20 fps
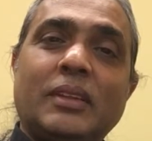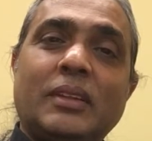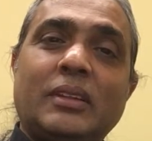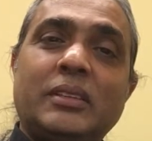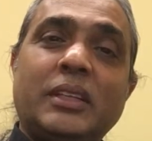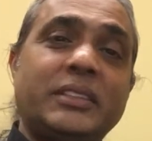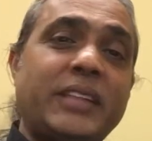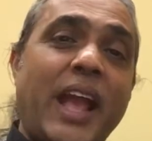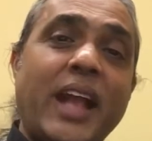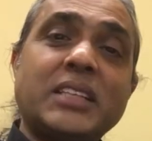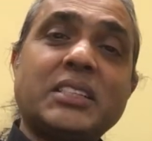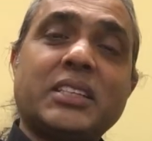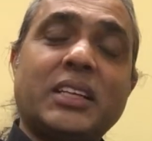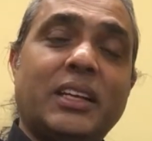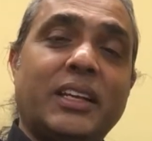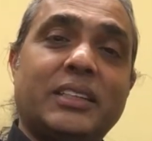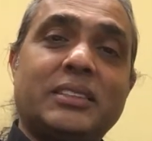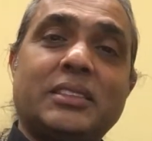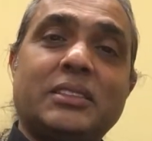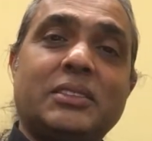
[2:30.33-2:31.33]
The tax
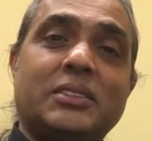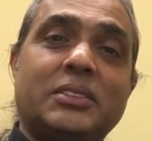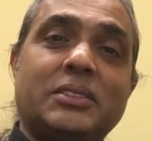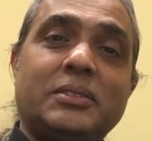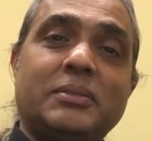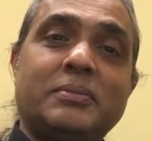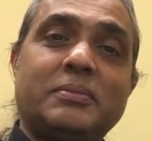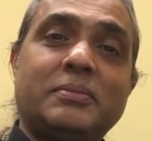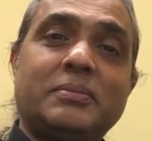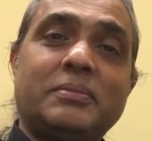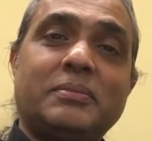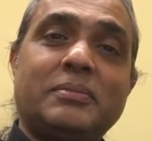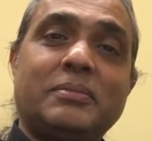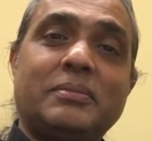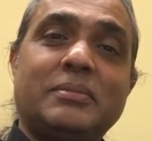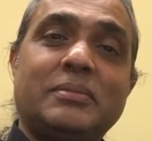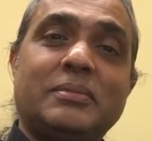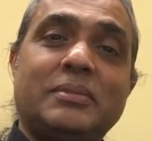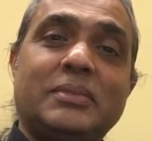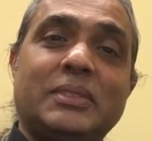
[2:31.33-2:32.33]
collectors,
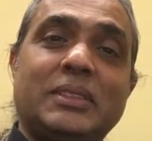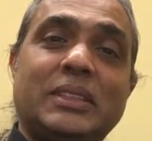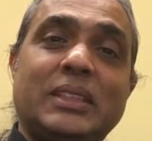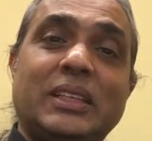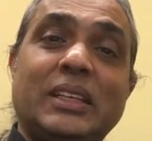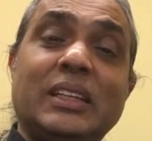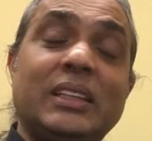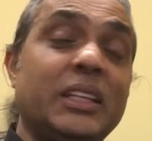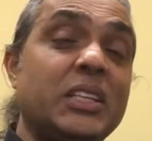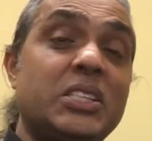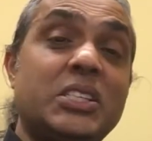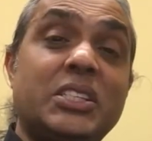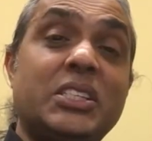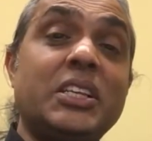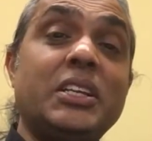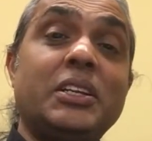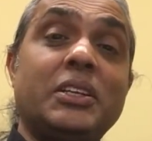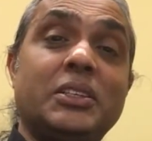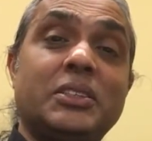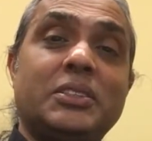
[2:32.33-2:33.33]
the
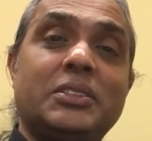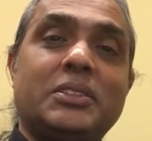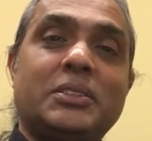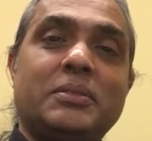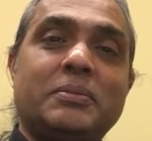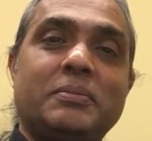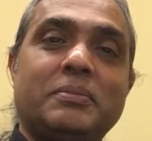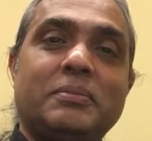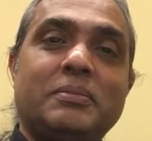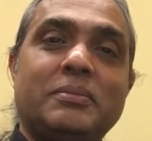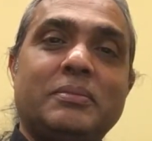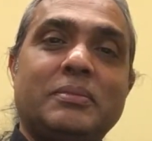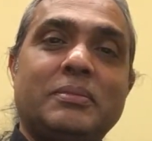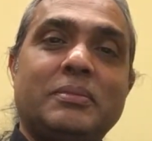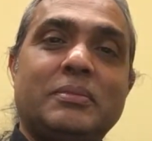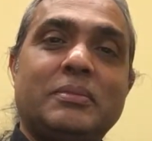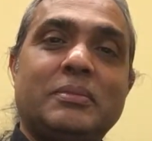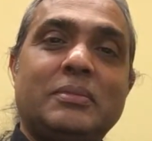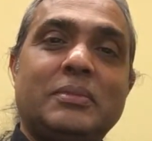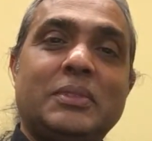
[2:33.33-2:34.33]
sinners,
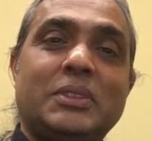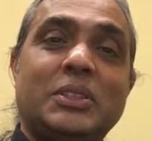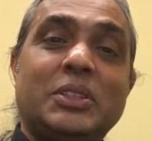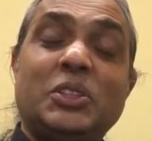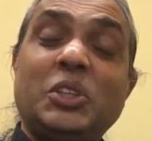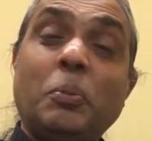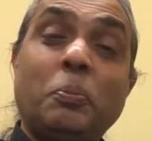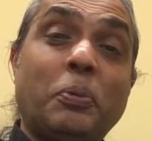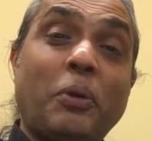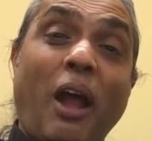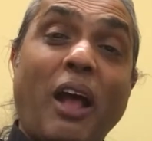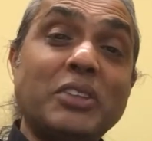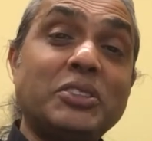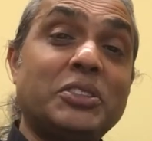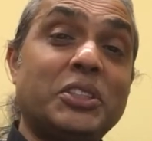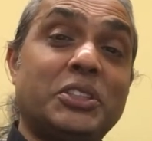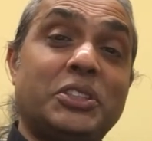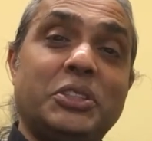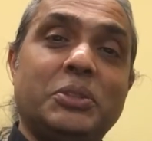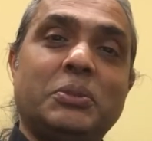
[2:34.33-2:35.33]
the
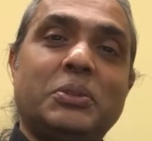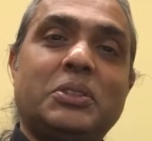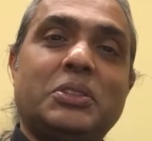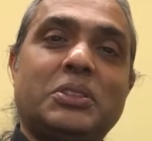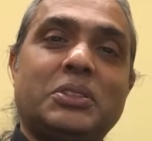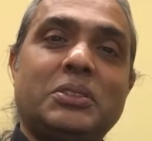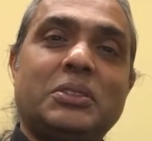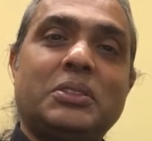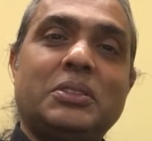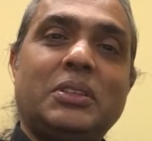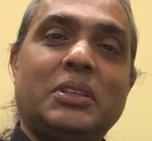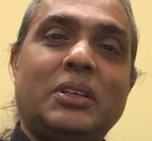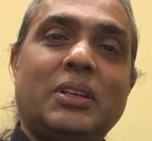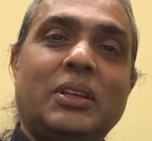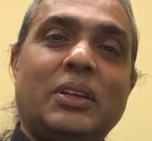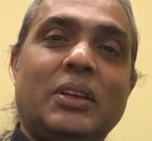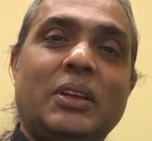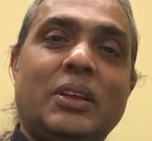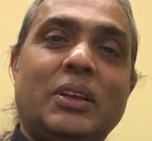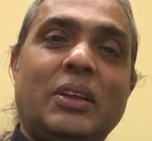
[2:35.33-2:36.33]
prostitutes,
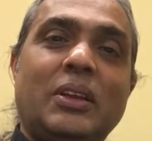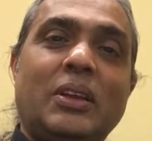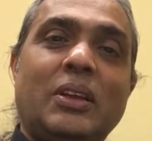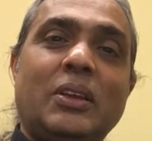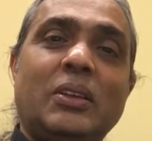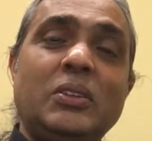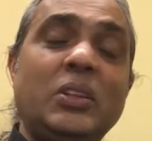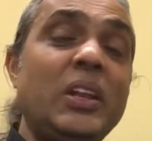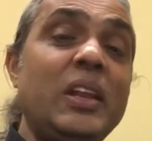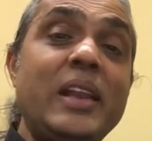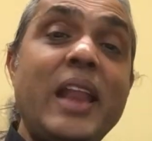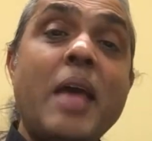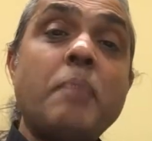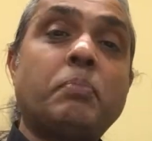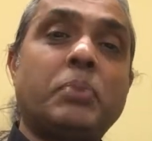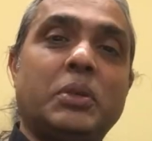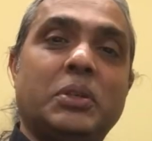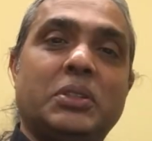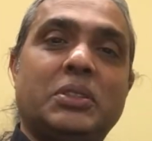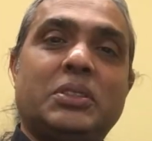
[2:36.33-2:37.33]
the
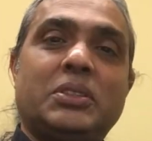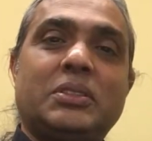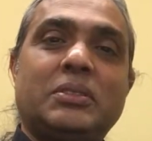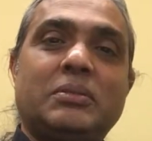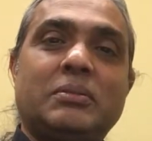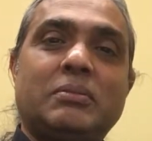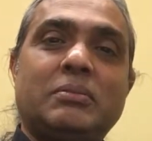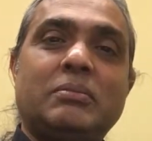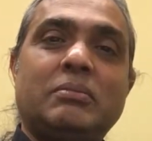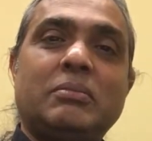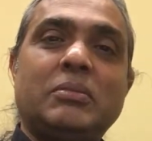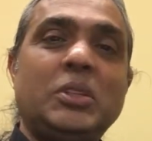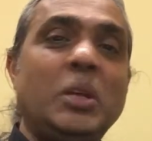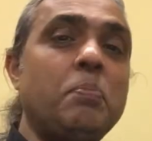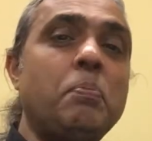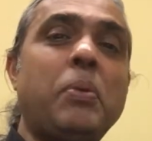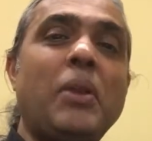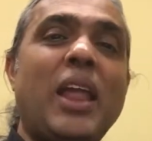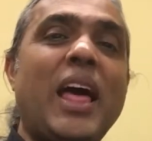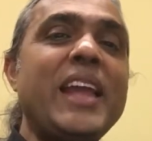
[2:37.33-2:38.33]
lepers, the
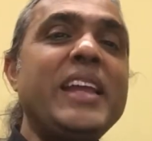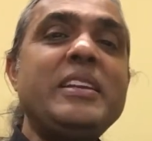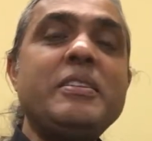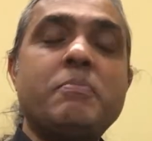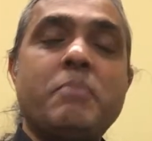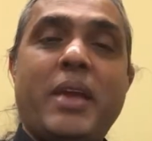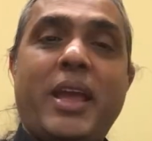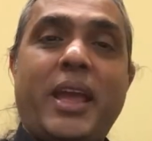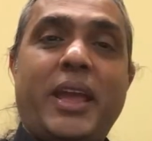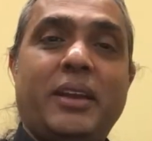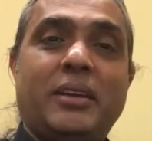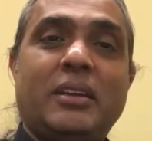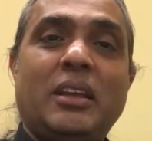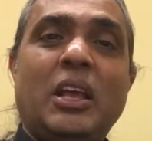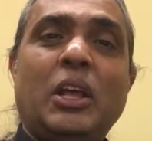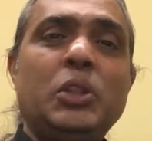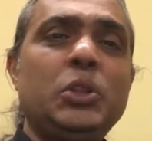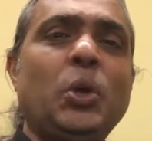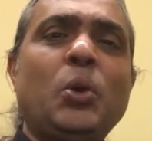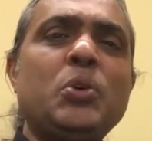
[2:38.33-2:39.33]
blind man,
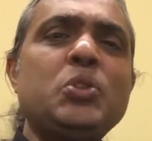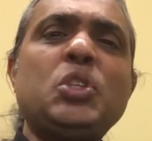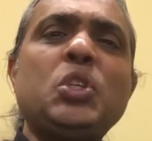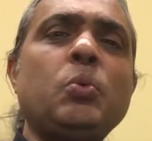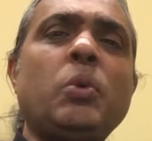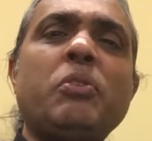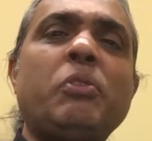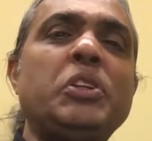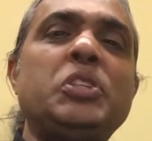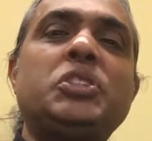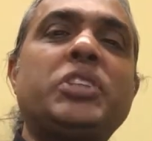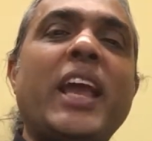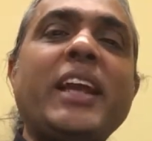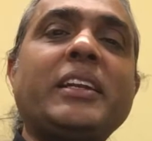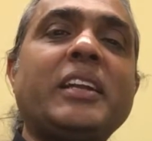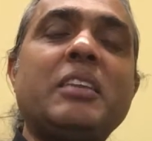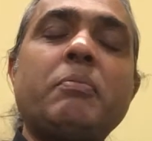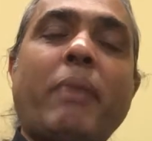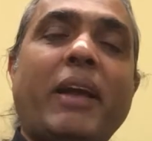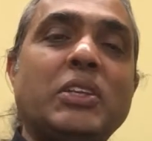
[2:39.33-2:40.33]
those who were
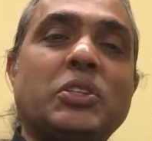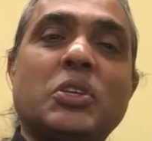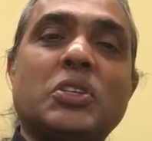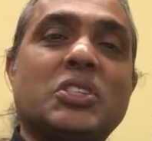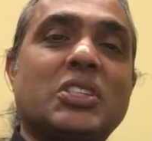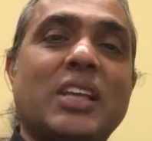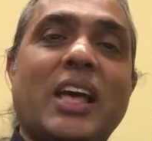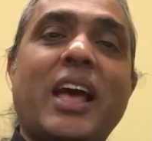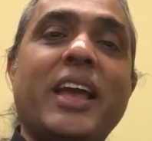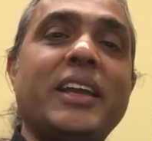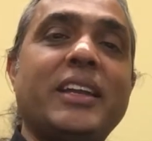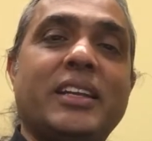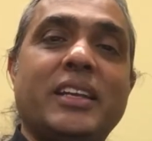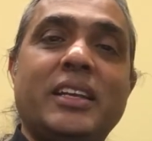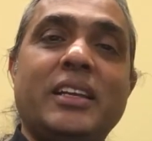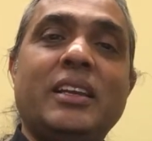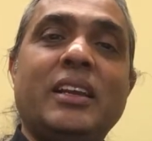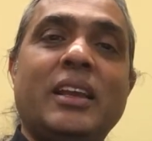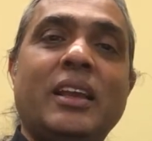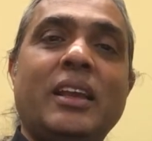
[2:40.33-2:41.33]
rejected by
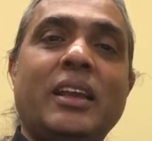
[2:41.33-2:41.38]
society,